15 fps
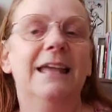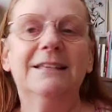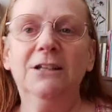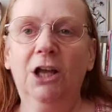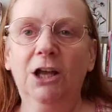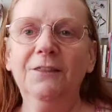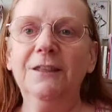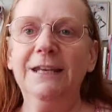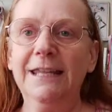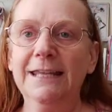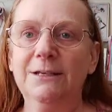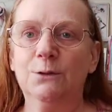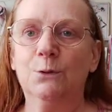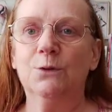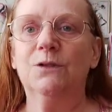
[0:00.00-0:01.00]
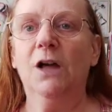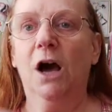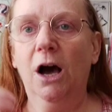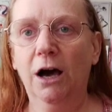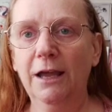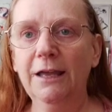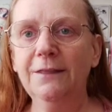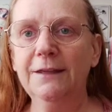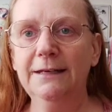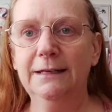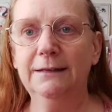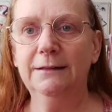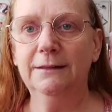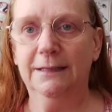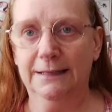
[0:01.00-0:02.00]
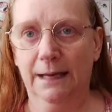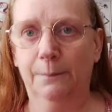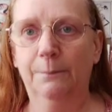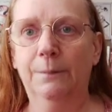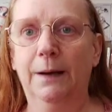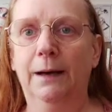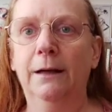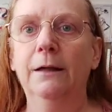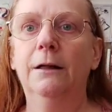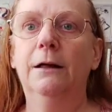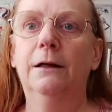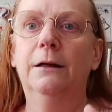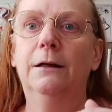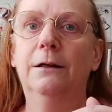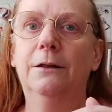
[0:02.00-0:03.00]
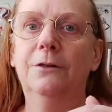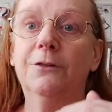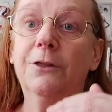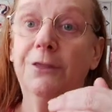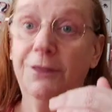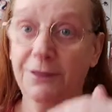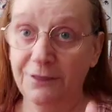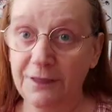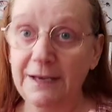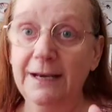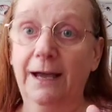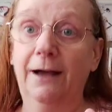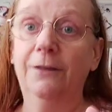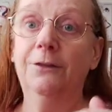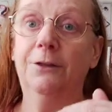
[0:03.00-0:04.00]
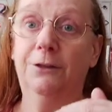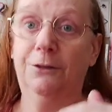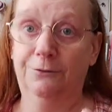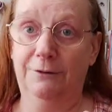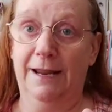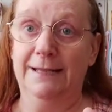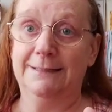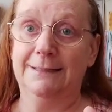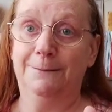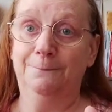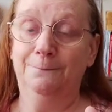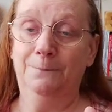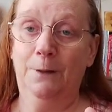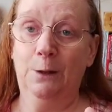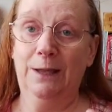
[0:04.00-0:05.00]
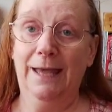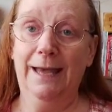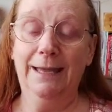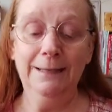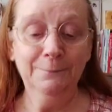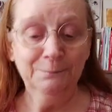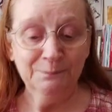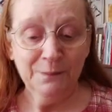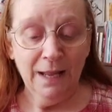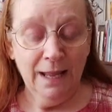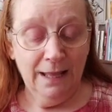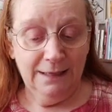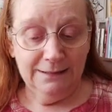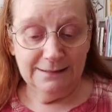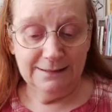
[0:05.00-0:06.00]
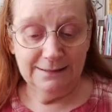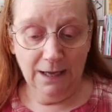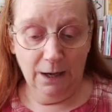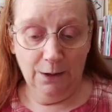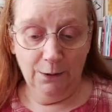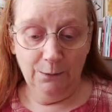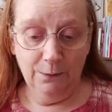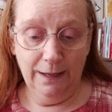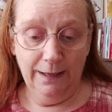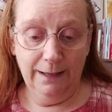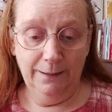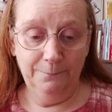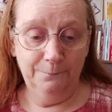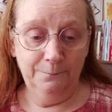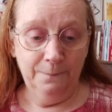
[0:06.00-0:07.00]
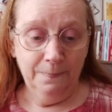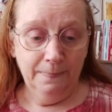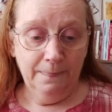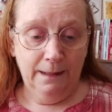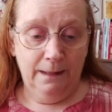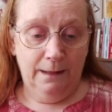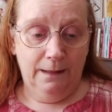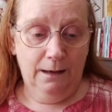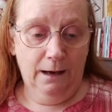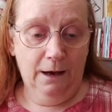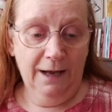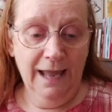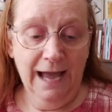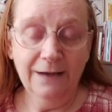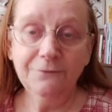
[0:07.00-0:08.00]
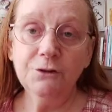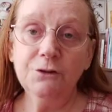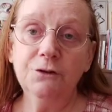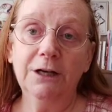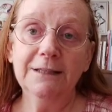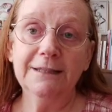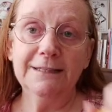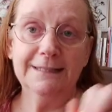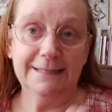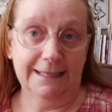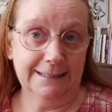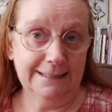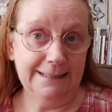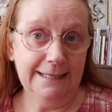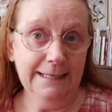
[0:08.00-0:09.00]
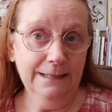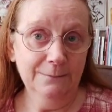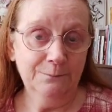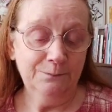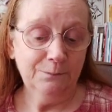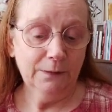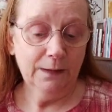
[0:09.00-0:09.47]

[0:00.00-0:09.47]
It's like the needles, the higher the number, the thinner the thread. Okay, so I have tried the 60,